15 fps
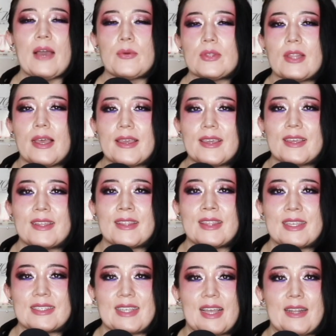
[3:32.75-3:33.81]
would liken
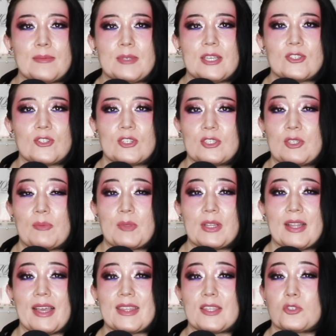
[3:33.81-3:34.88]
this adaptation to something
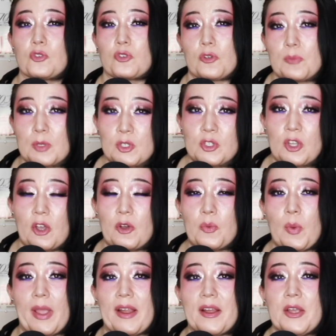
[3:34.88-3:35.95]
like The Truman Show,
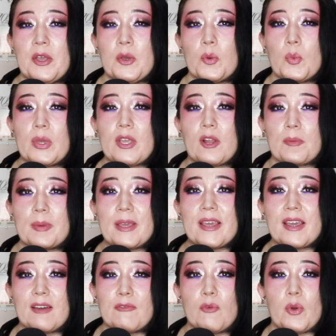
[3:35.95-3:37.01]
where we are being
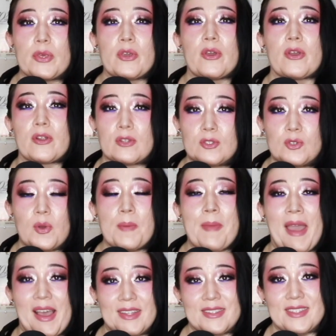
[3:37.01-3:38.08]
a voyeur to a
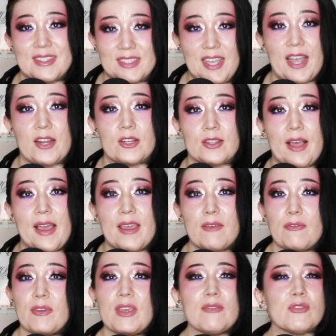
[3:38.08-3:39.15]
man's entire
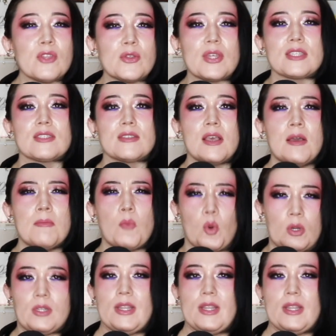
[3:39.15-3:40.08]
life. Even though that's more or